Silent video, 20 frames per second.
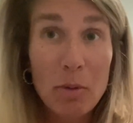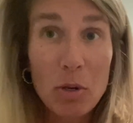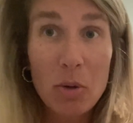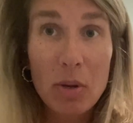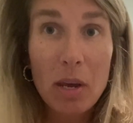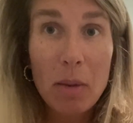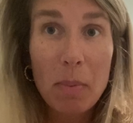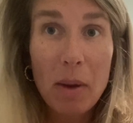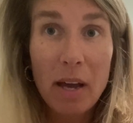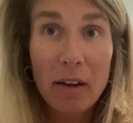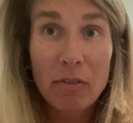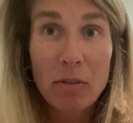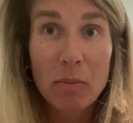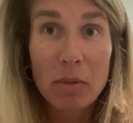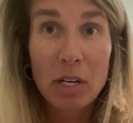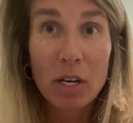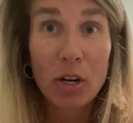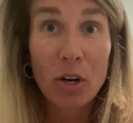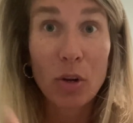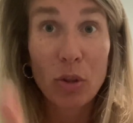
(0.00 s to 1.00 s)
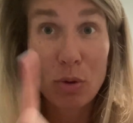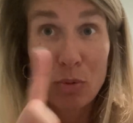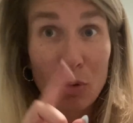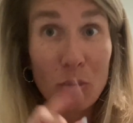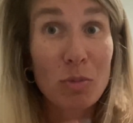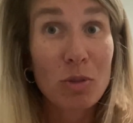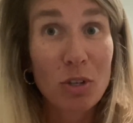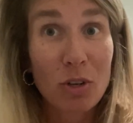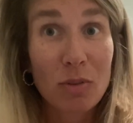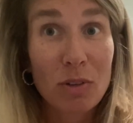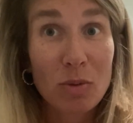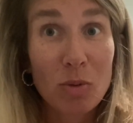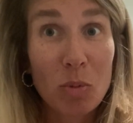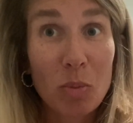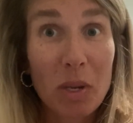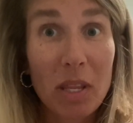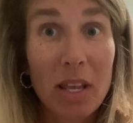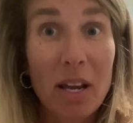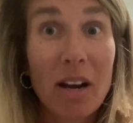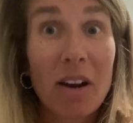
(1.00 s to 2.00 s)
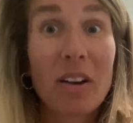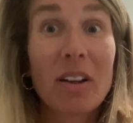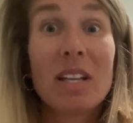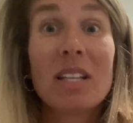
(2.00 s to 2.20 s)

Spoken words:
you get back from dinner, the room service will be there.